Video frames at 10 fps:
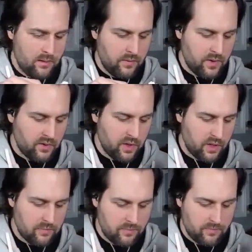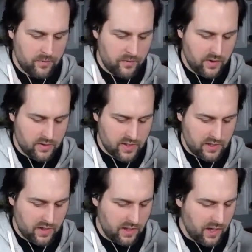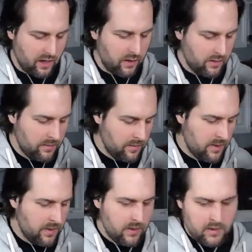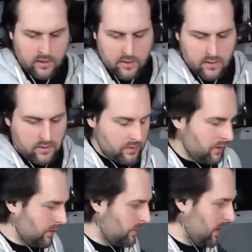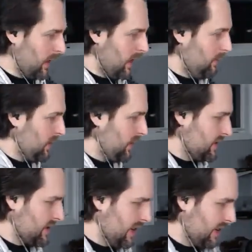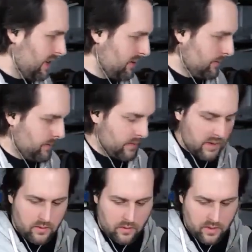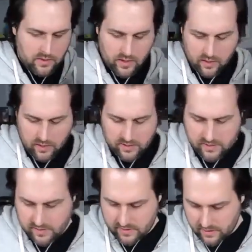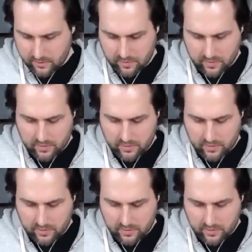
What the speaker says: Feels good. Feels like they care. So I'm really excited. So let's try to lace these up.